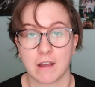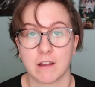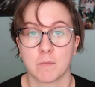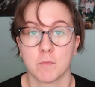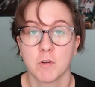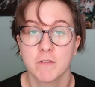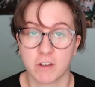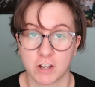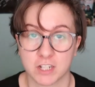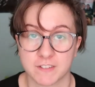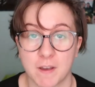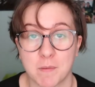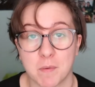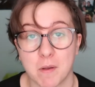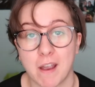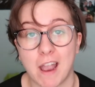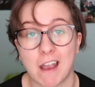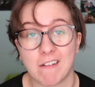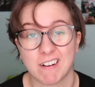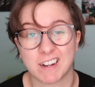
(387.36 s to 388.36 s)
Moving on to
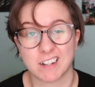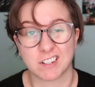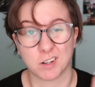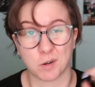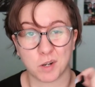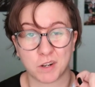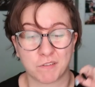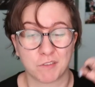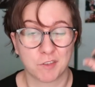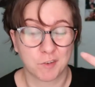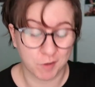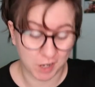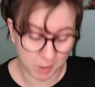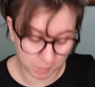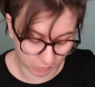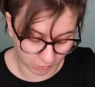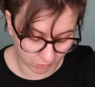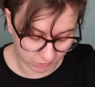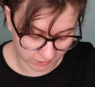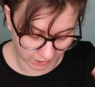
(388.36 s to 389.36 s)
February, I read a total of 3
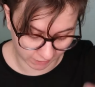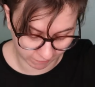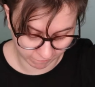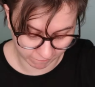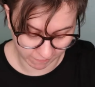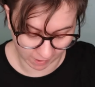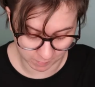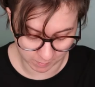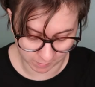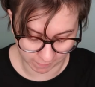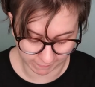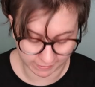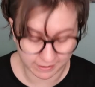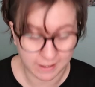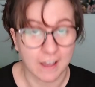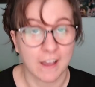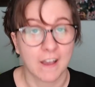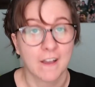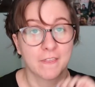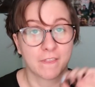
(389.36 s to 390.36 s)
books in February.
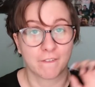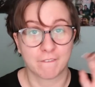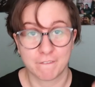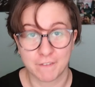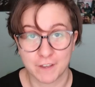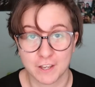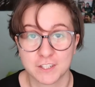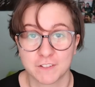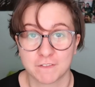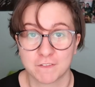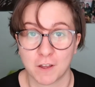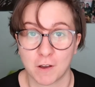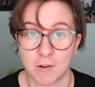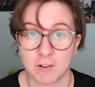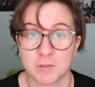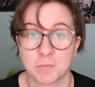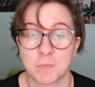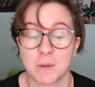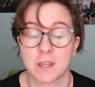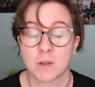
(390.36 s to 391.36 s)
The first of
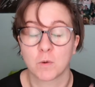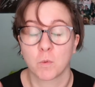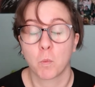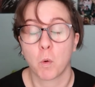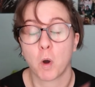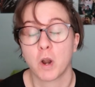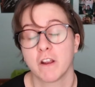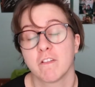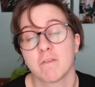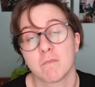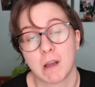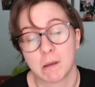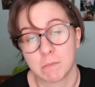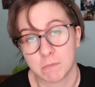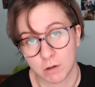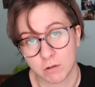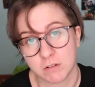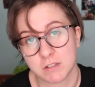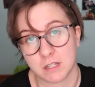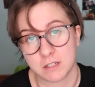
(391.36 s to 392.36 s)
those being one of my
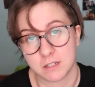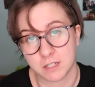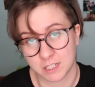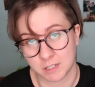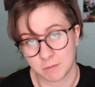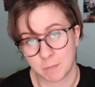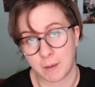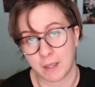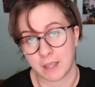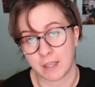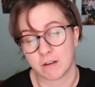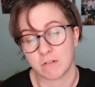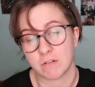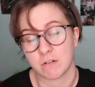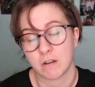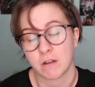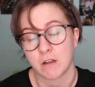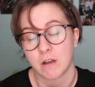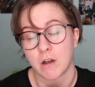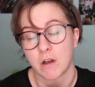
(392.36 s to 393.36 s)
most anticipated